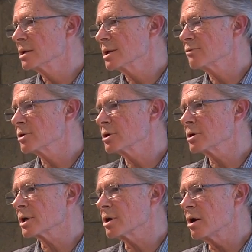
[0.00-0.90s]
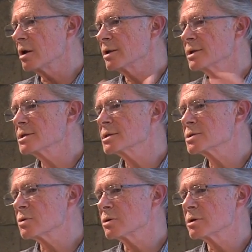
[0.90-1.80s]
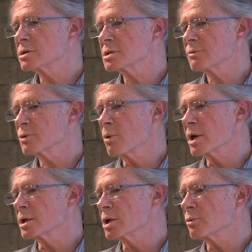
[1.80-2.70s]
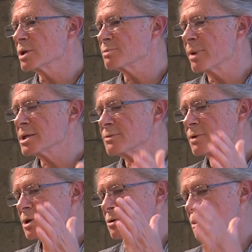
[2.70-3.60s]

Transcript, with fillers: If you look at all of these disorders, if you want to know what's best for you,